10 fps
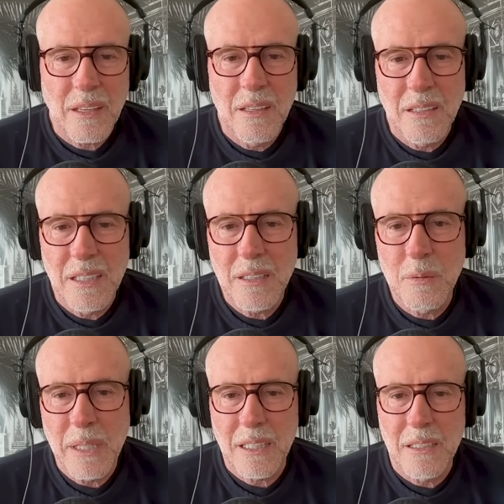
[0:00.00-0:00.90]
The legal
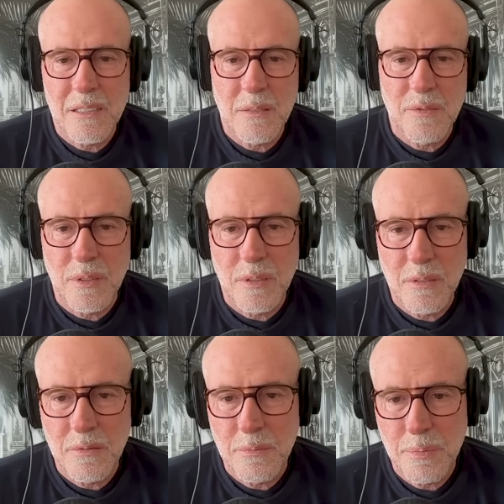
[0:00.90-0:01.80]
mechanism
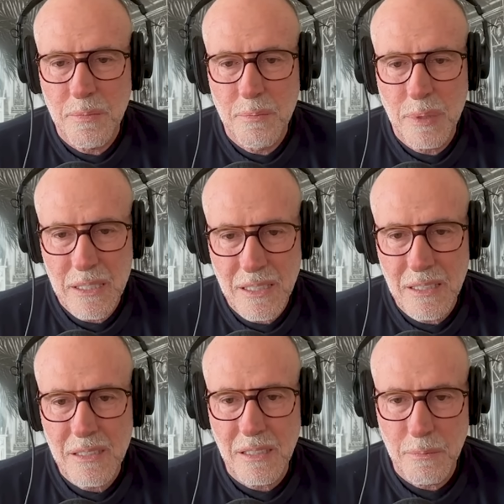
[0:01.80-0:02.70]
for
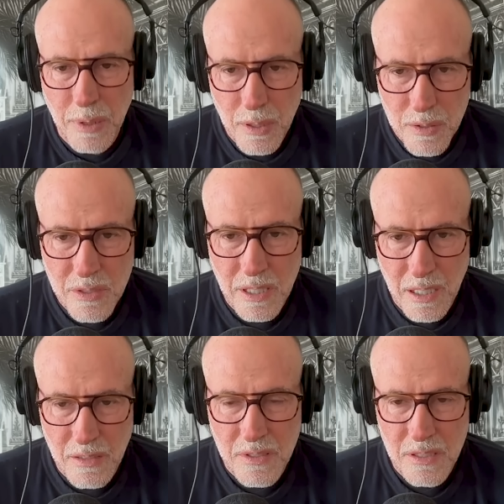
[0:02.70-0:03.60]
presidentially imposed
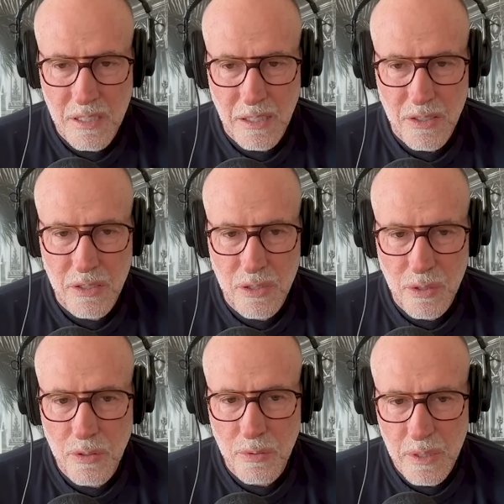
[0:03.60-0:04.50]
tariffs is Section
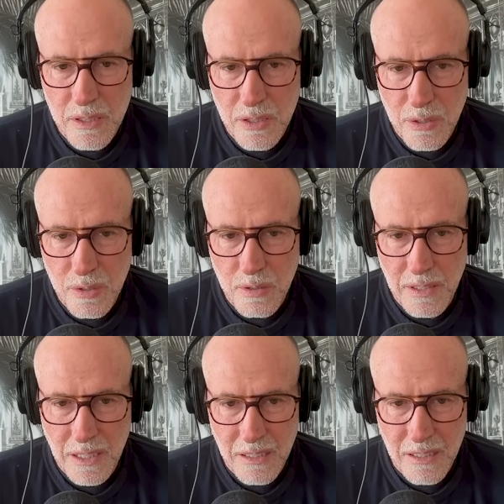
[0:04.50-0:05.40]
232 of
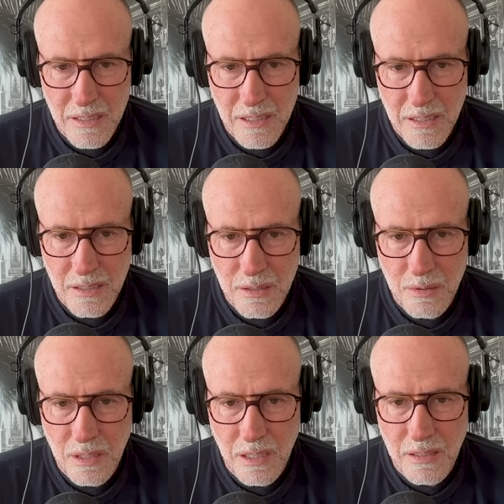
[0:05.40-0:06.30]
a 1962
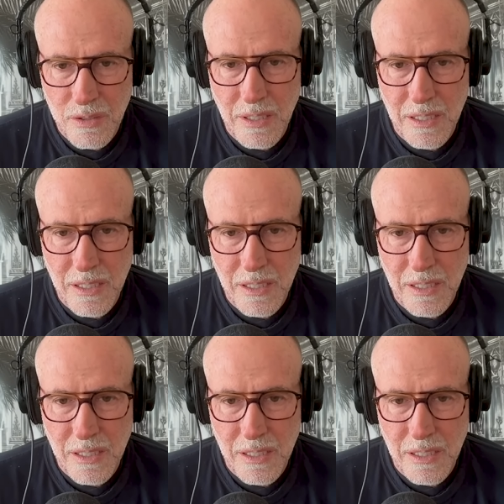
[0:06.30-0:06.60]
law, the Trade